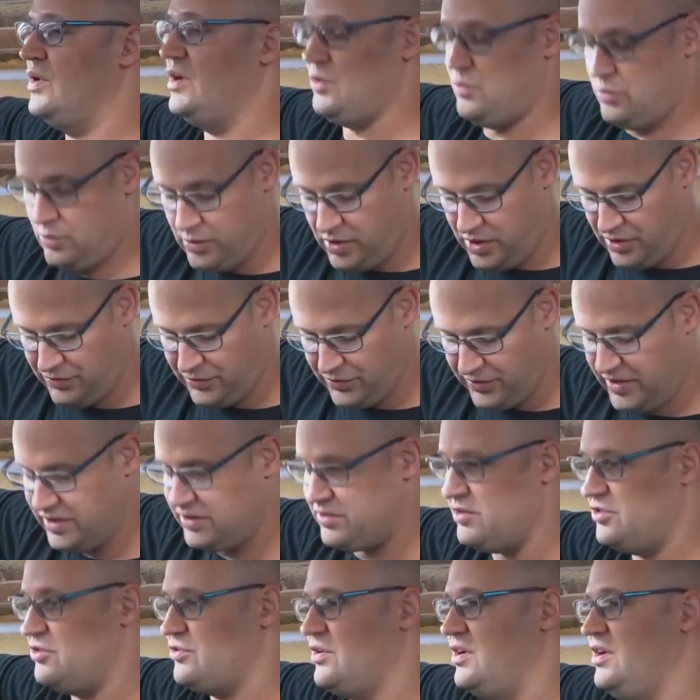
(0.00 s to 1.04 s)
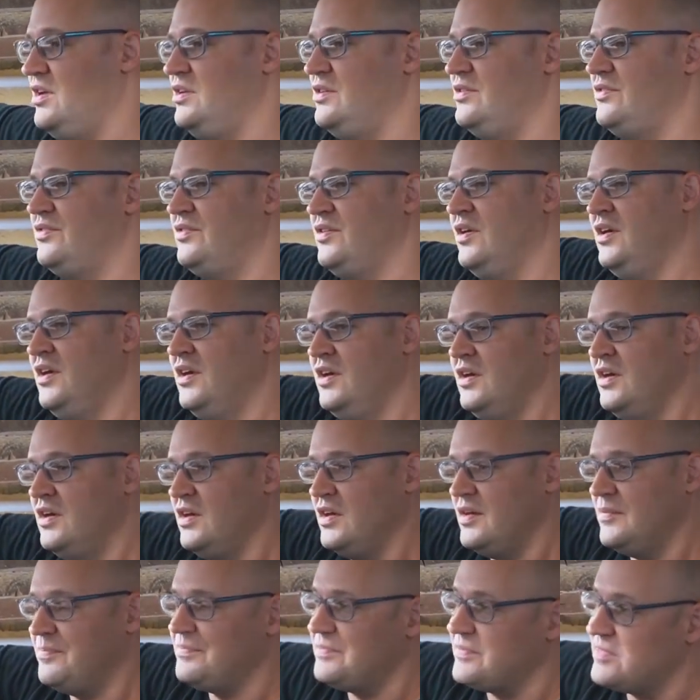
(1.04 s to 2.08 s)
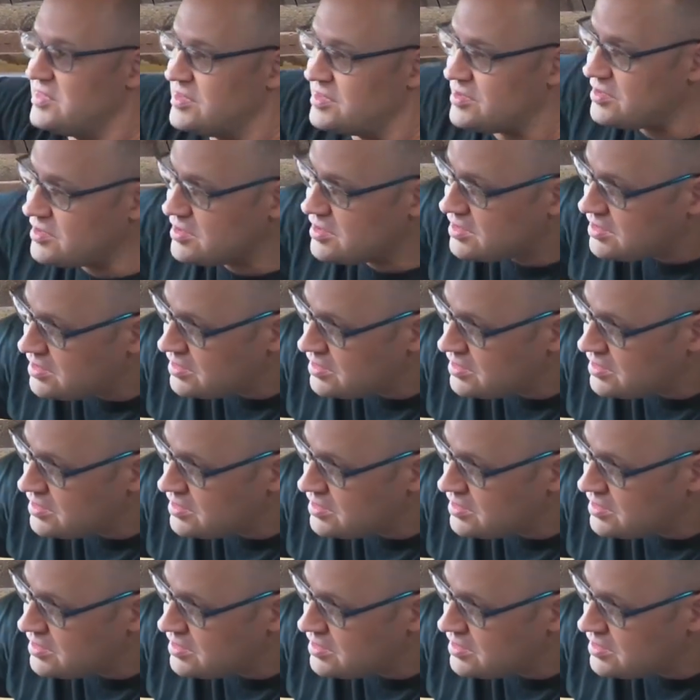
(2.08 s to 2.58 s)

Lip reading: and keep it going while also